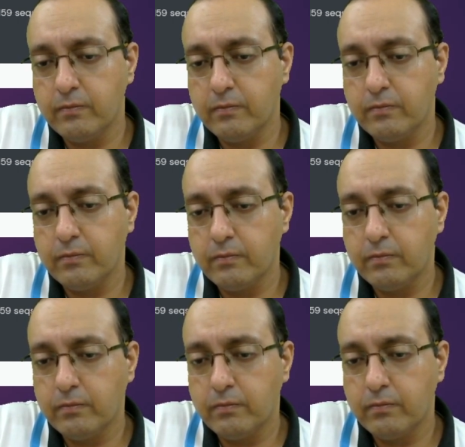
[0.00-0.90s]

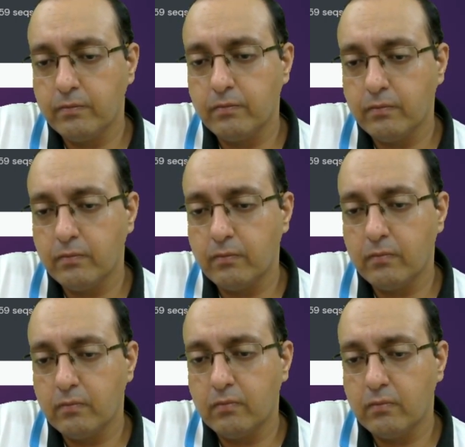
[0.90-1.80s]

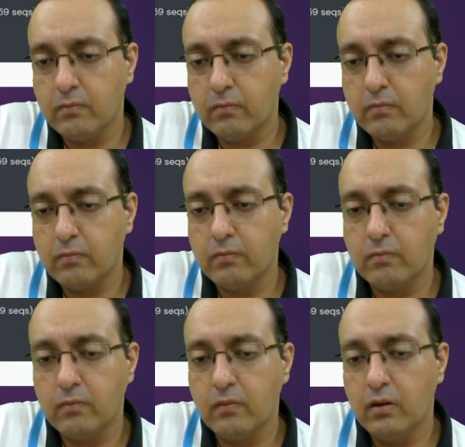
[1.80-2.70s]

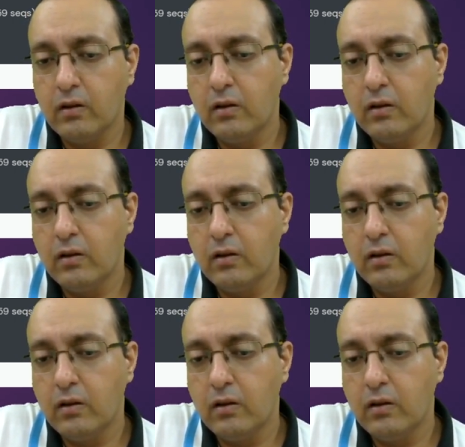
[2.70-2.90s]
[no speech]